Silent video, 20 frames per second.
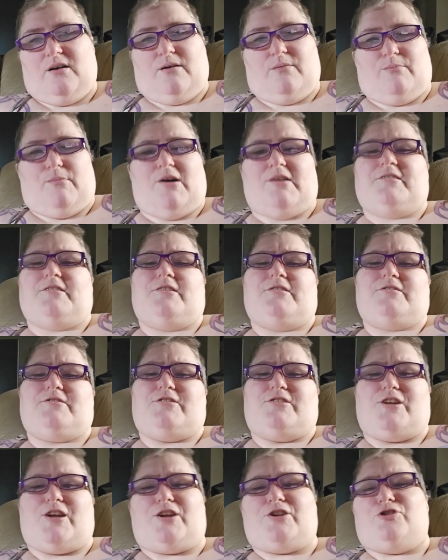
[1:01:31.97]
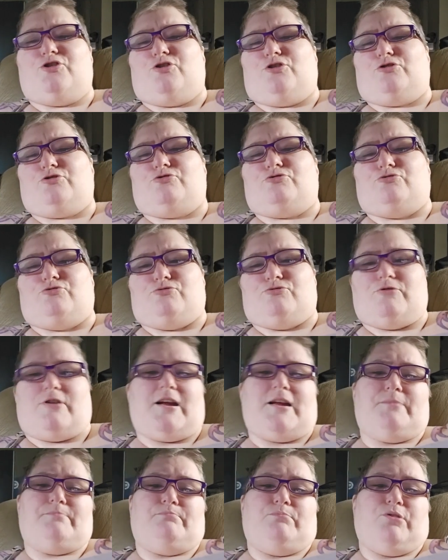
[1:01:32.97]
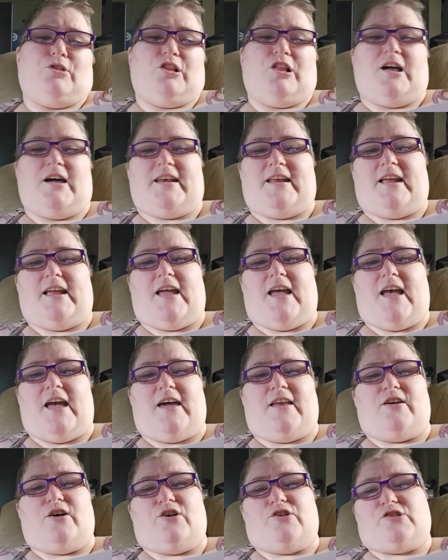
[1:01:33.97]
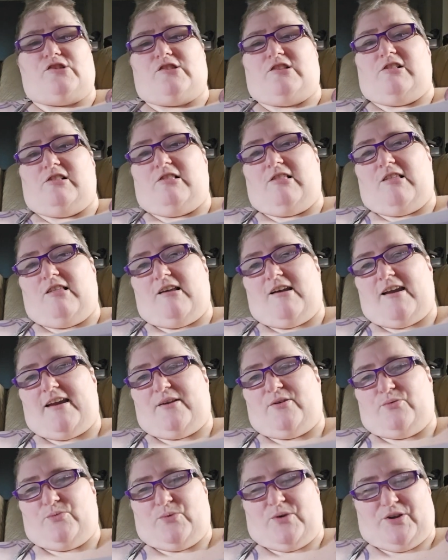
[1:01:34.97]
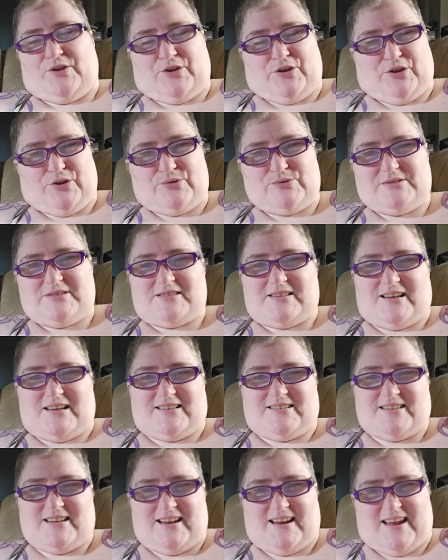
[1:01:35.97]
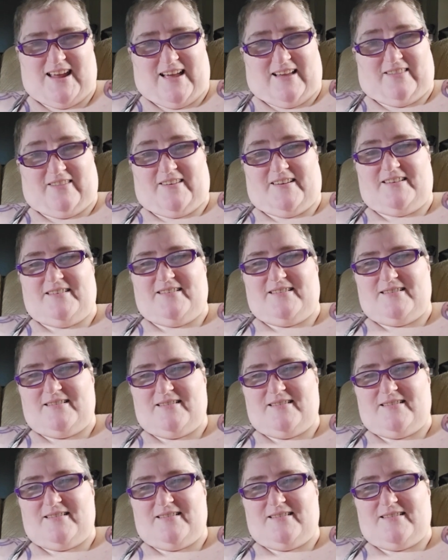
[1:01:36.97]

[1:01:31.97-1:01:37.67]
"Monarch, get your great bloody head out of the light, will you?" said Tegelen.